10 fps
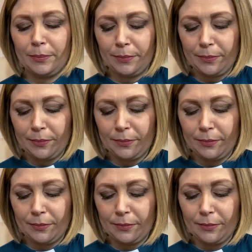
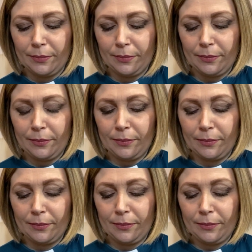
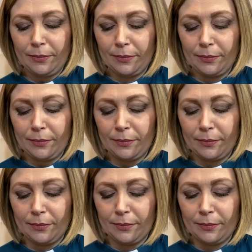
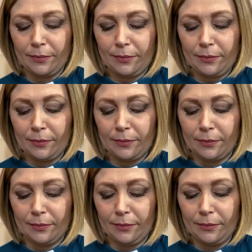
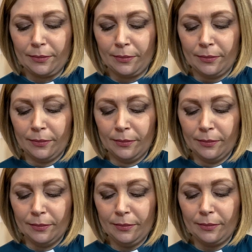
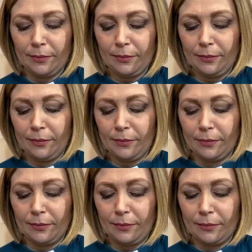
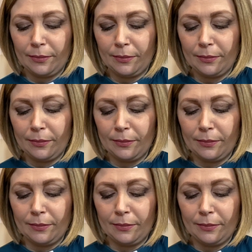
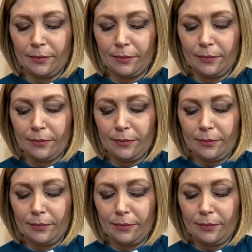
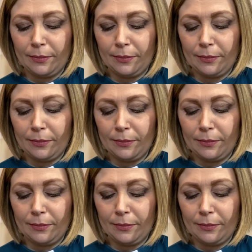(no one is talking)